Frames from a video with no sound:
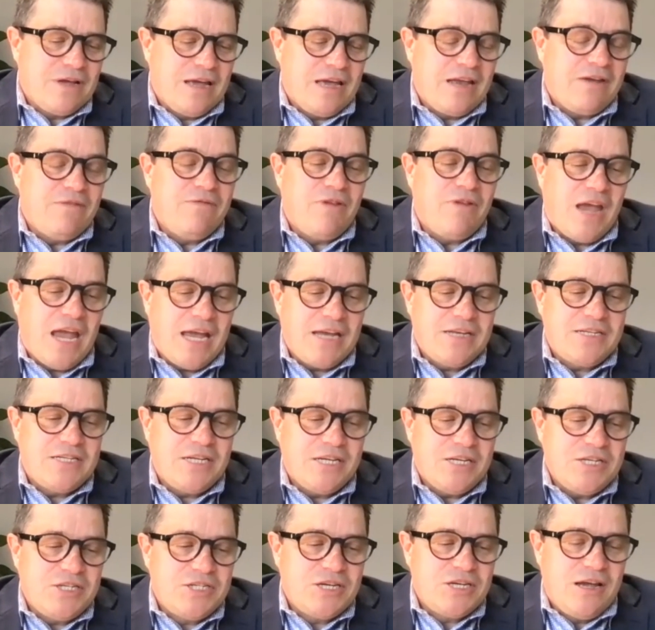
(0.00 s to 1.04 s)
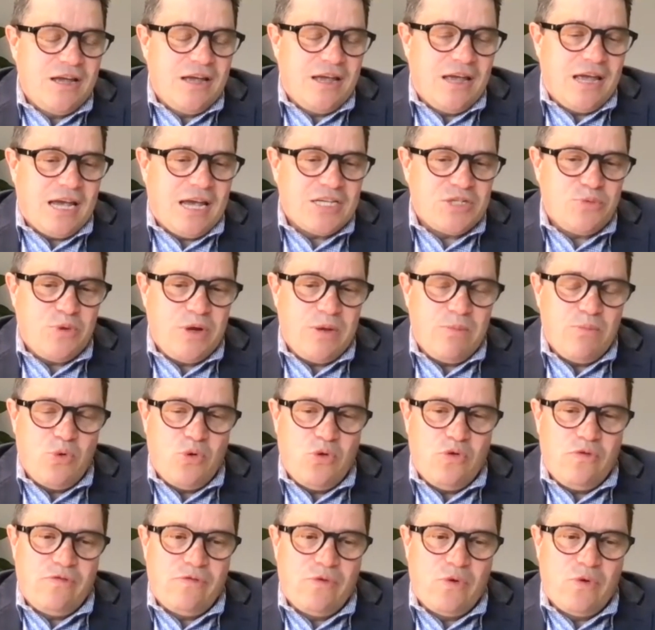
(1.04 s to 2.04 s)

advantage as we move